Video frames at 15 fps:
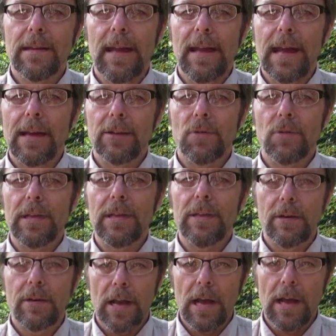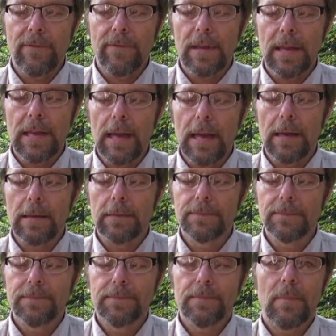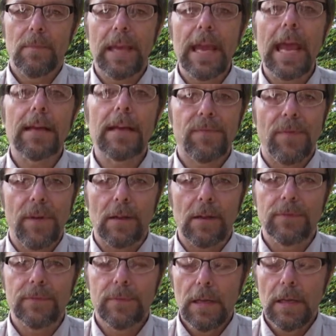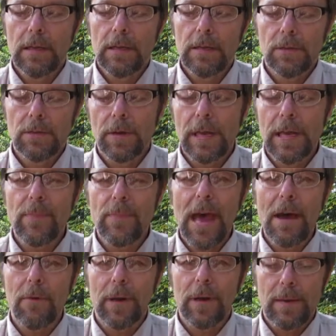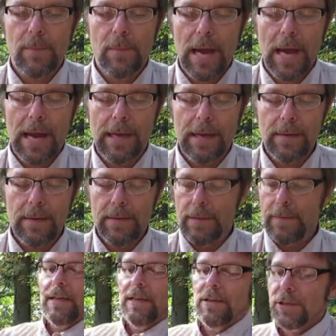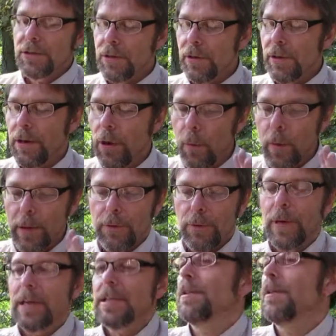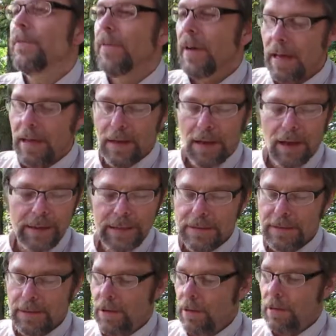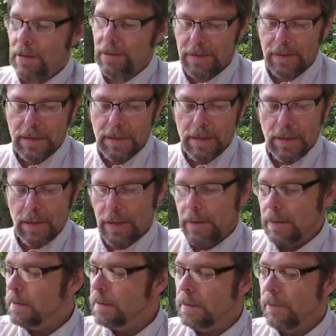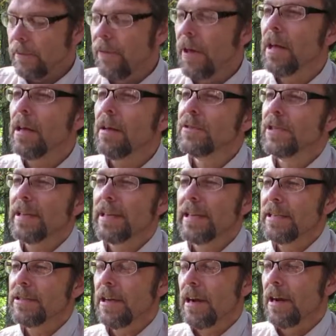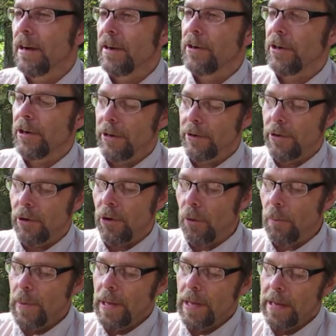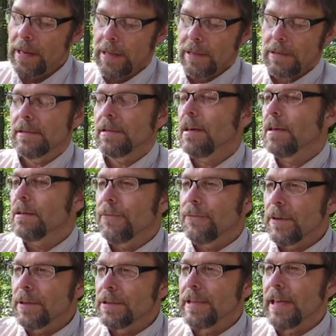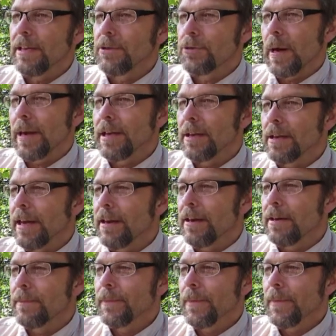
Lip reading: and actually turn off the gas valve. So keep that one in mind. And just so you know what the rest of all these little valves and things are under your dome, this is called the first stage regulator.